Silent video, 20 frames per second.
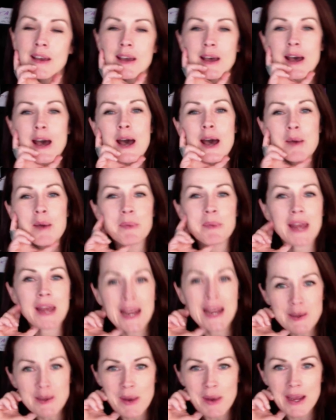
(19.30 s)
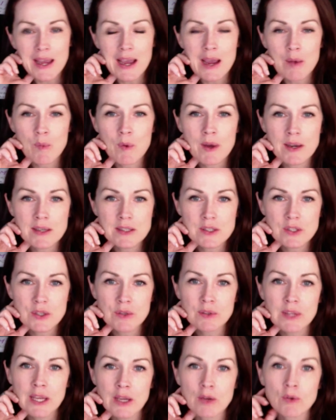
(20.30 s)
But anyway, I wanted to
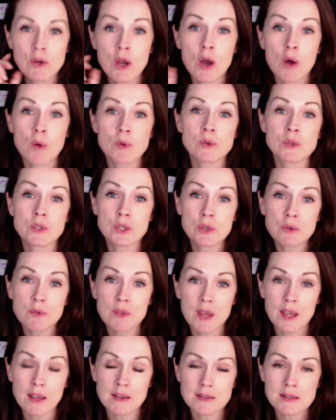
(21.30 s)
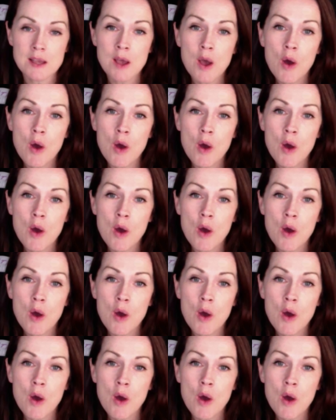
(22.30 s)
let you know two things.